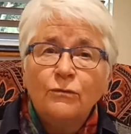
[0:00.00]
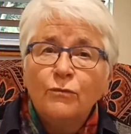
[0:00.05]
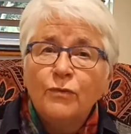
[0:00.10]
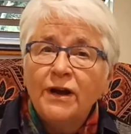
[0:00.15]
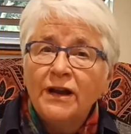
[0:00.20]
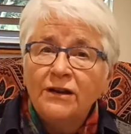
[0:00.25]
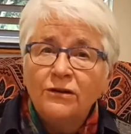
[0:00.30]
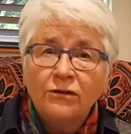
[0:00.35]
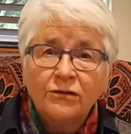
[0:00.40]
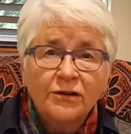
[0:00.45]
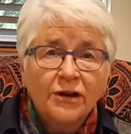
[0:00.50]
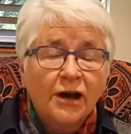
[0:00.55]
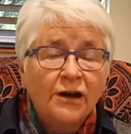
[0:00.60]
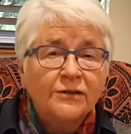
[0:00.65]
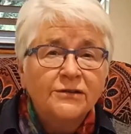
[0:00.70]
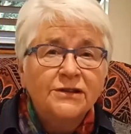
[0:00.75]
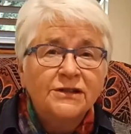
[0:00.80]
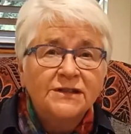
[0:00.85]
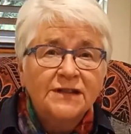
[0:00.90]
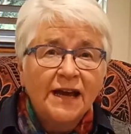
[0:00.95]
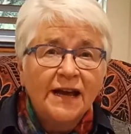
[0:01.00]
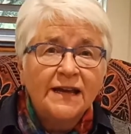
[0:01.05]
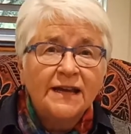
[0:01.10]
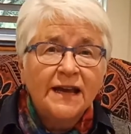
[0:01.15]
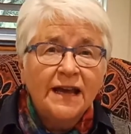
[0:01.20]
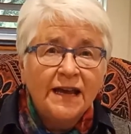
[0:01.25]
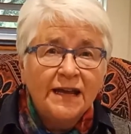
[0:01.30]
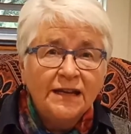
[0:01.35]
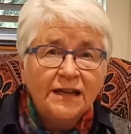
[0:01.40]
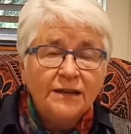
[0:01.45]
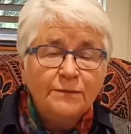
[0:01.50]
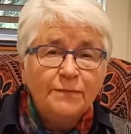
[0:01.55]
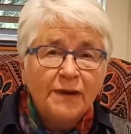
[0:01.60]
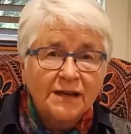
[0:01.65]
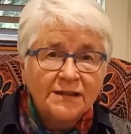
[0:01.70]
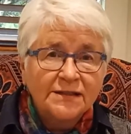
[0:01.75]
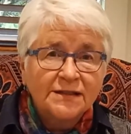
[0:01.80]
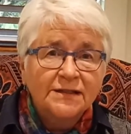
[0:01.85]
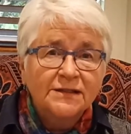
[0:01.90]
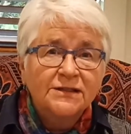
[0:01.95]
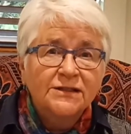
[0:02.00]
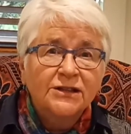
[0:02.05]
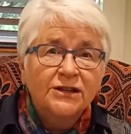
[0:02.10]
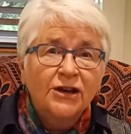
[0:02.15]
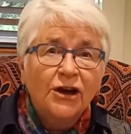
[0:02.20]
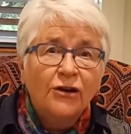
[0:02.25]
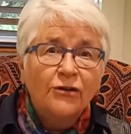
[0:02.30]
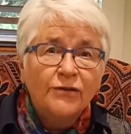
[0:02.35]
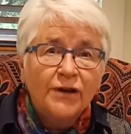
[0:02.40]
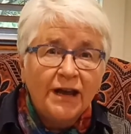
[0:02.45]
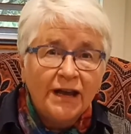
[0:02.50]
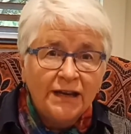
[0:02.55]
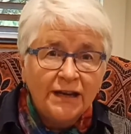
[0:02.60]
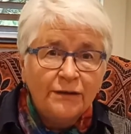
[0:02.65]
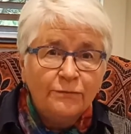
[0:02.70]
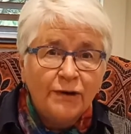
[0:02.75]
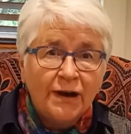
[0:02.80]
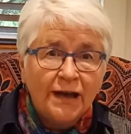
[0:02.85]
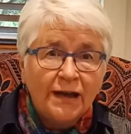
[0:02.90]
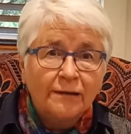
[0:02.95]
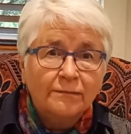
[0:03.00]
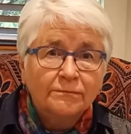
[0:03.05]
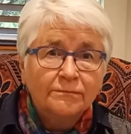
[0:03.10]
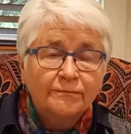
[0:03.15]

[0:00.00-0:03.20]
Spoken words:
we're not going to take any buses to go anywhere.